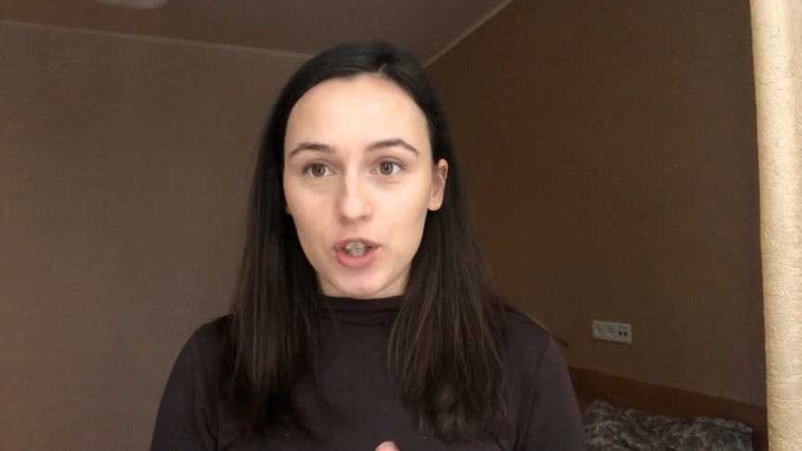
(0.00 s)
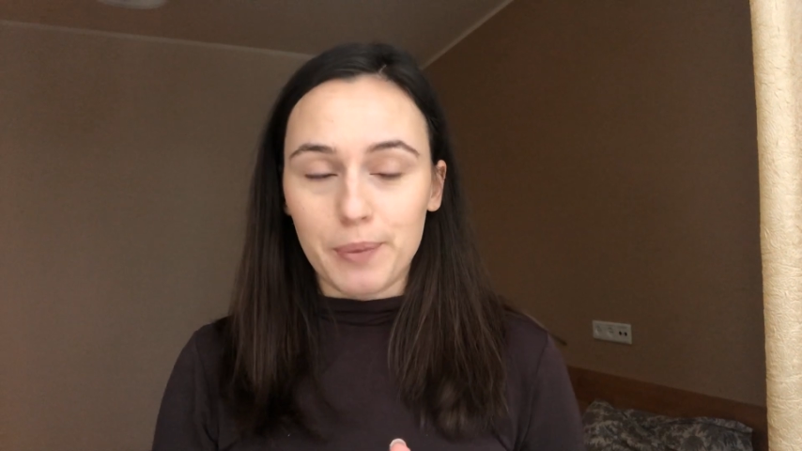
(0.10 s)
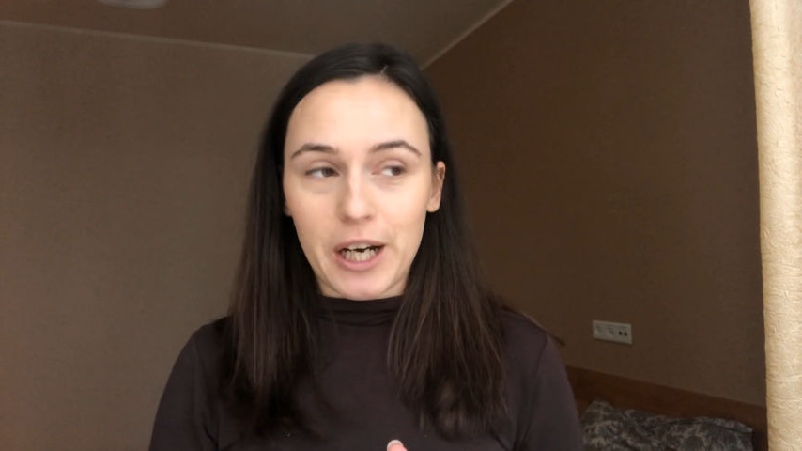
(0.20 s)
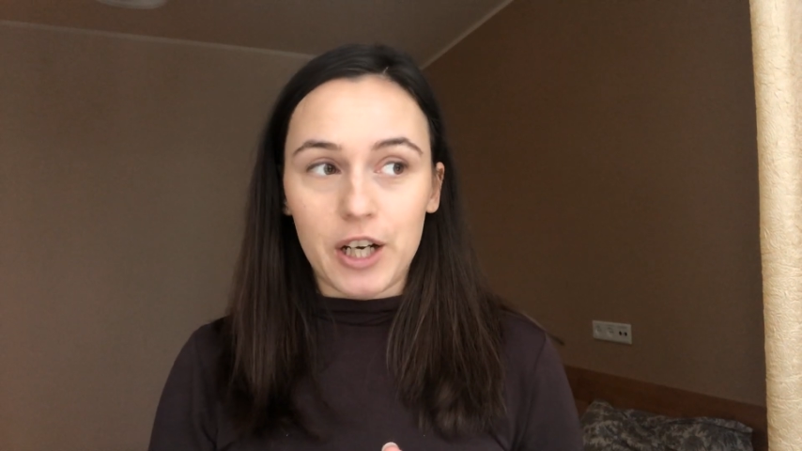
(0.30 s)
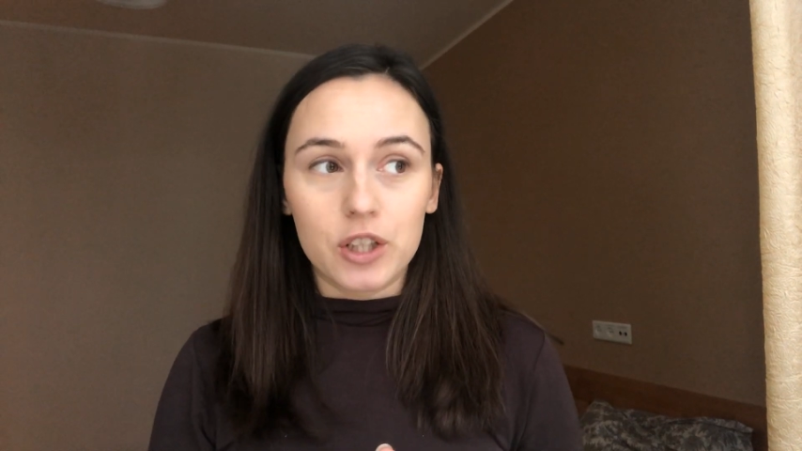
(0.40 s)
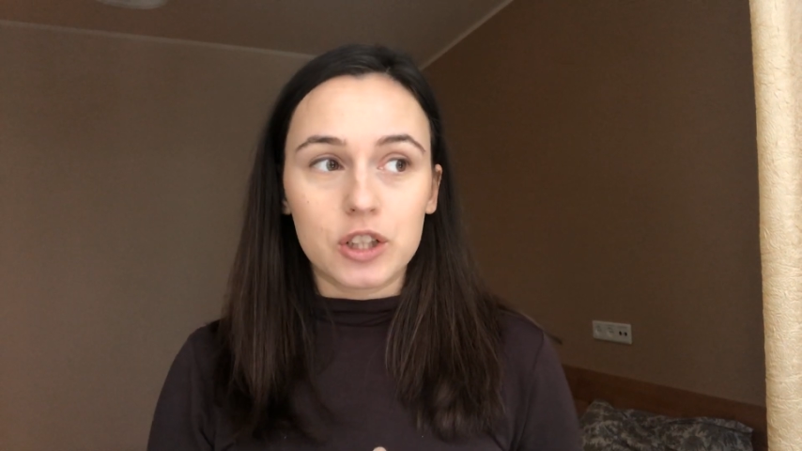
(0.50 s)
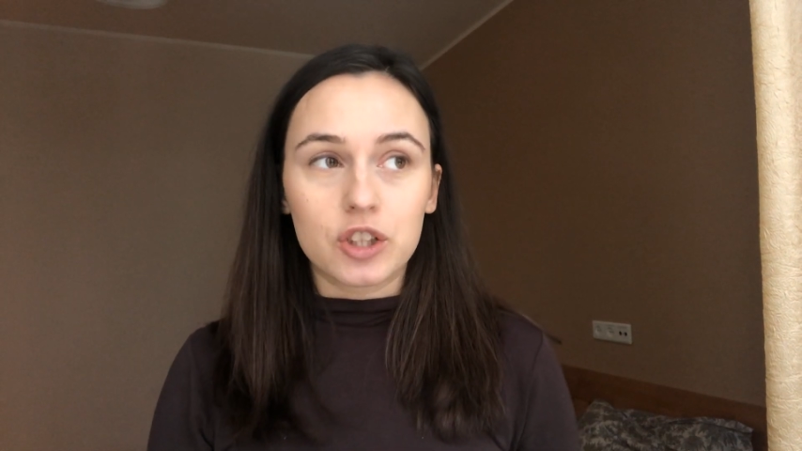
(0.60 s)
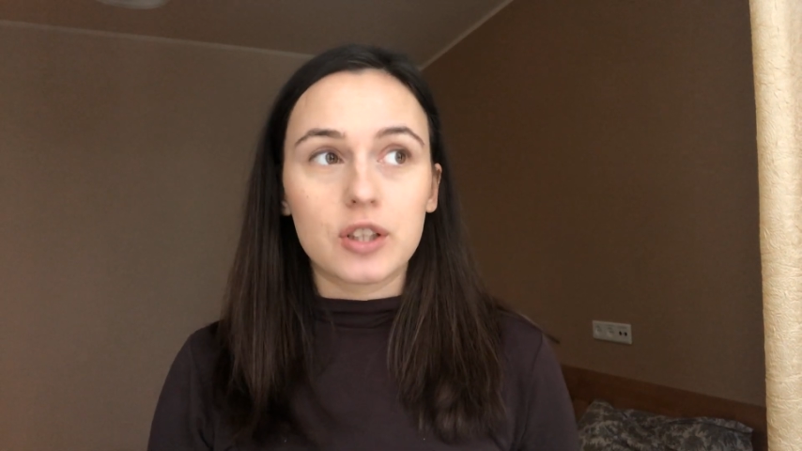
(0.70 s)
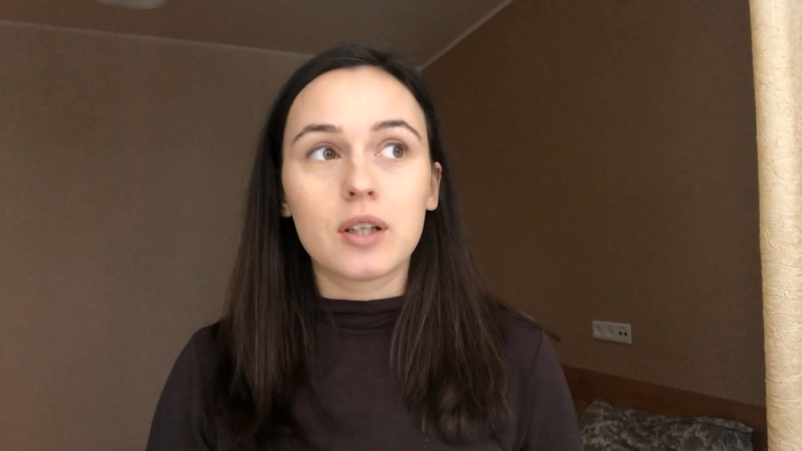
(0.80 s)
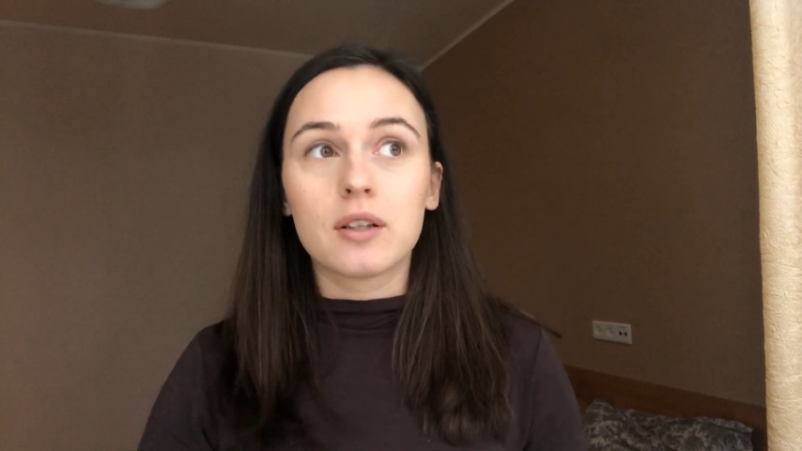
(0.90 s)

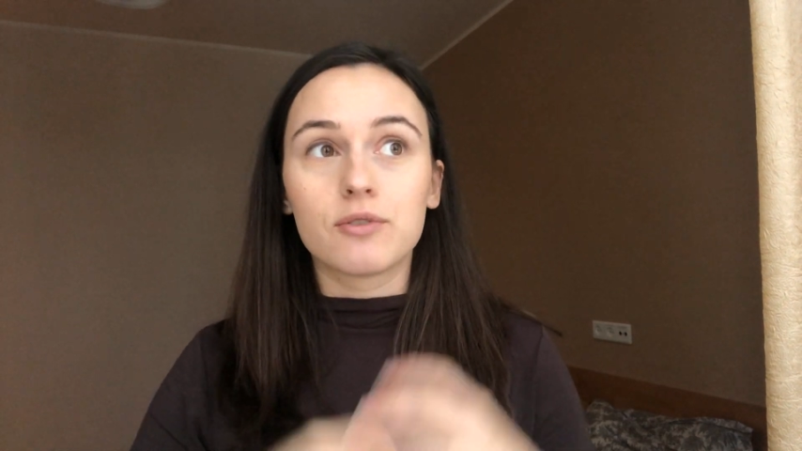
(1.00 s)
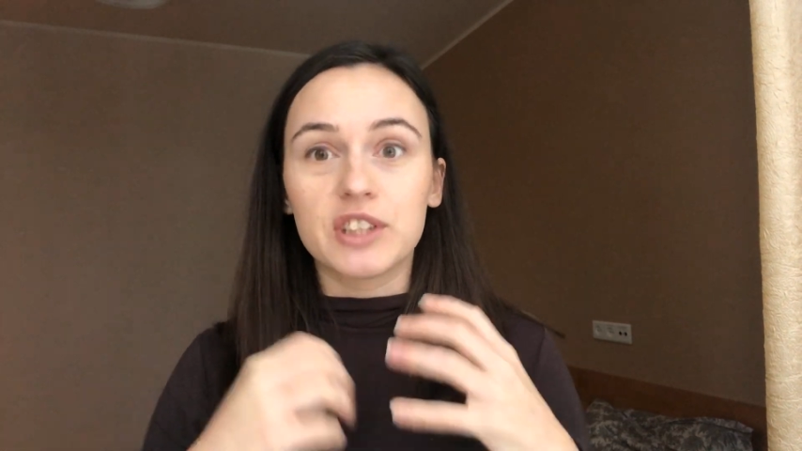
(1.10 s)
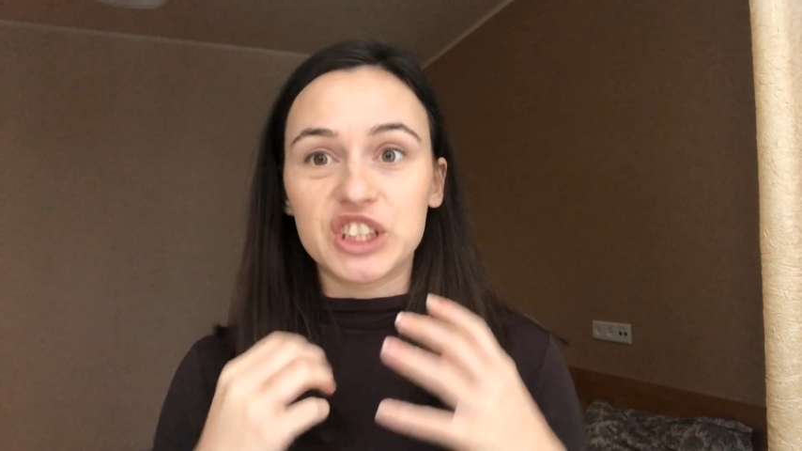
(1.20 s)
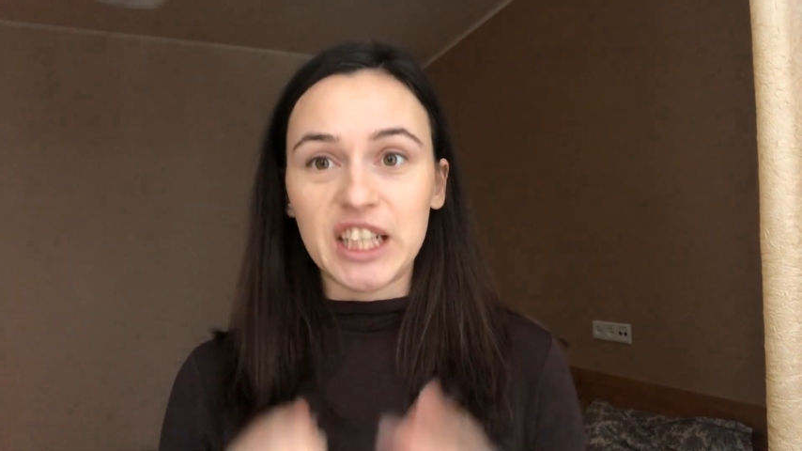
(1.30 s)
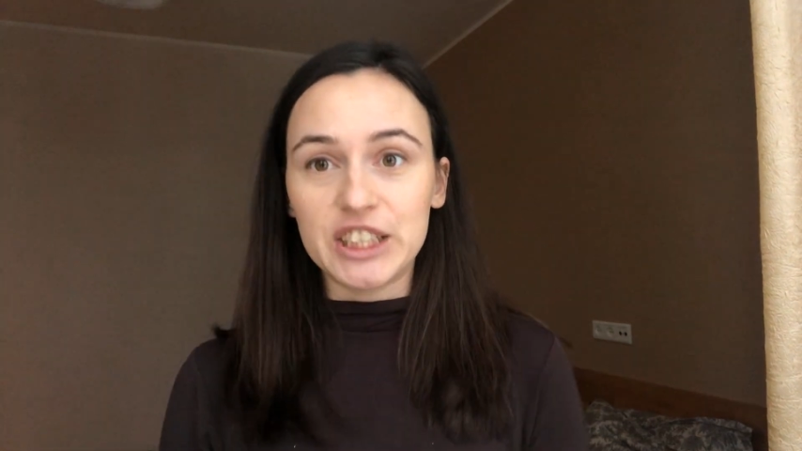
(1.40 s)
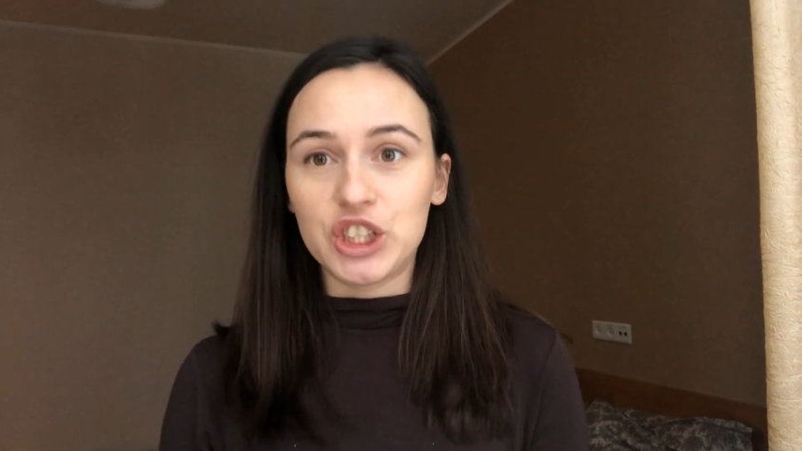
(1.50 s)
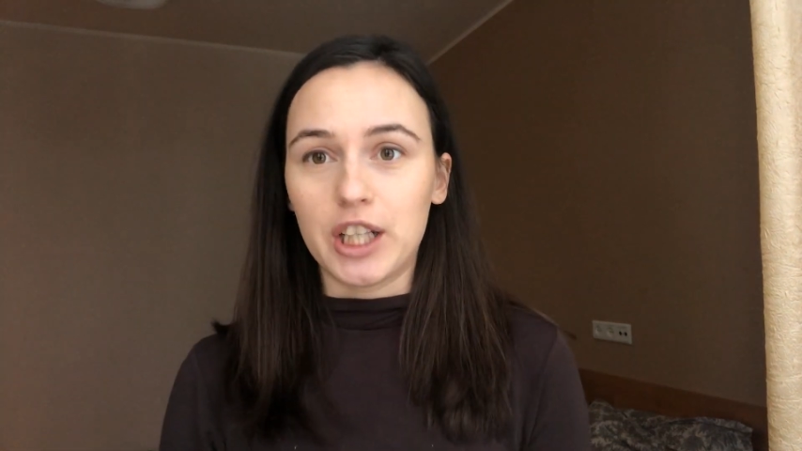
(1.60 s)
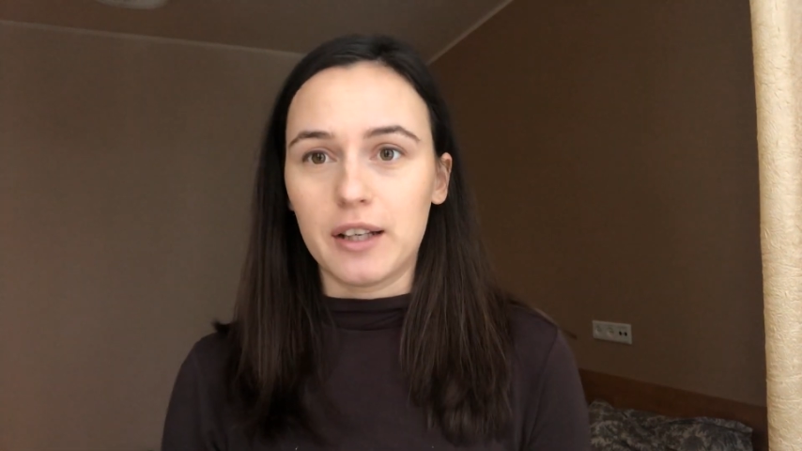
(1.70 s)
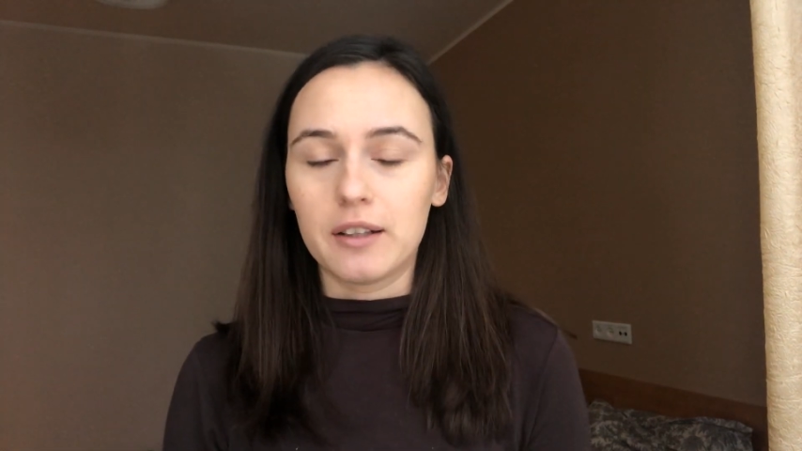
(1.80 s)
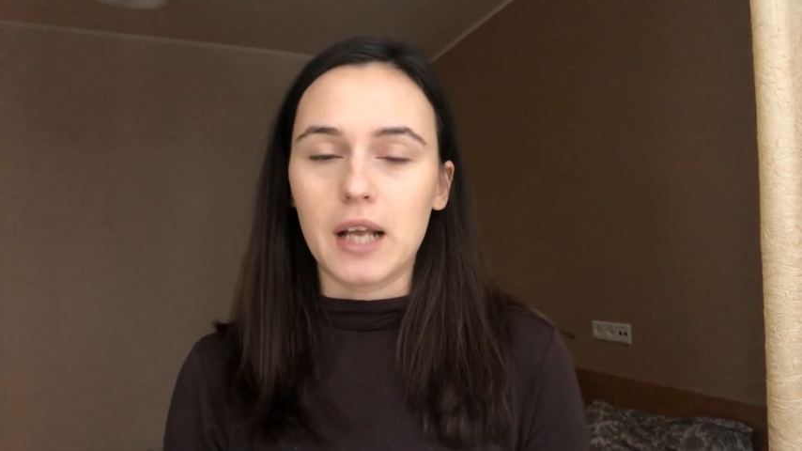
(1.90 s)
about
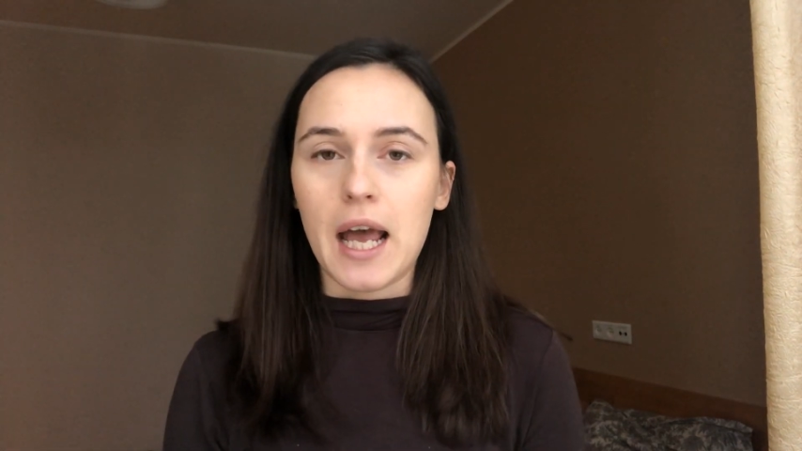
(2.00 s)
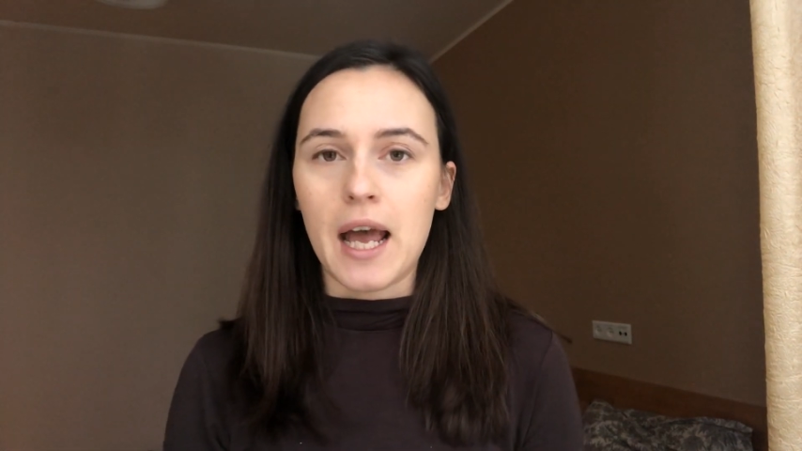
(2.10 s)
retention,